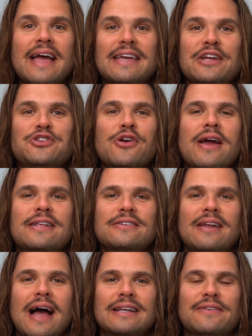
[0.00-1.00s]
Get your hands
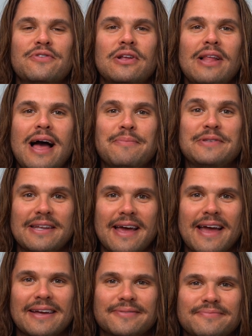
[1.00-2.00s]
on Active Collab
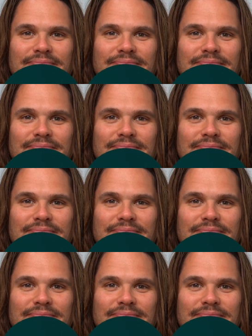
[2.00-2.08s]
today.